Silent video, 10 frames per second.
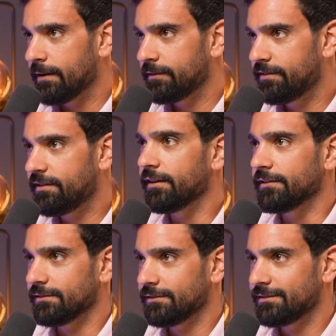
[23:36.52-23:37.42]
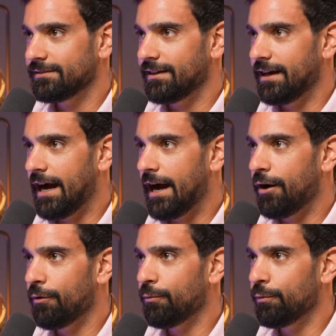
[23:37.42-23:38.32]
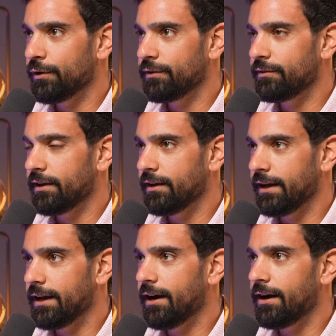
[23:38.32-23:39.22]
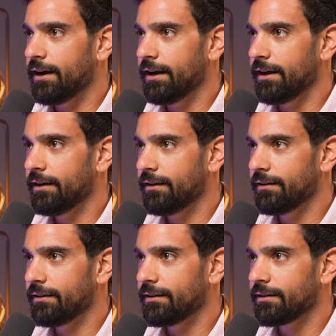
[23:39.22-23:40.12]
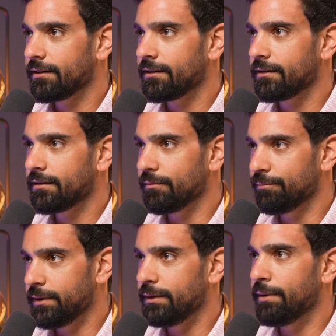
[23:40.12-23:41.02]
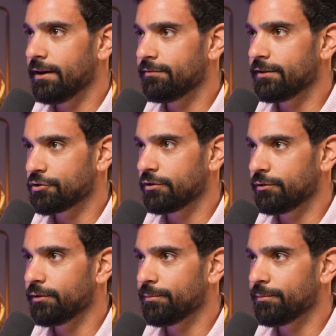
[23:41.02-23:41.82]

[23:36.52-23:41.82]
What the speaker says: Still, how would AI be beneficial to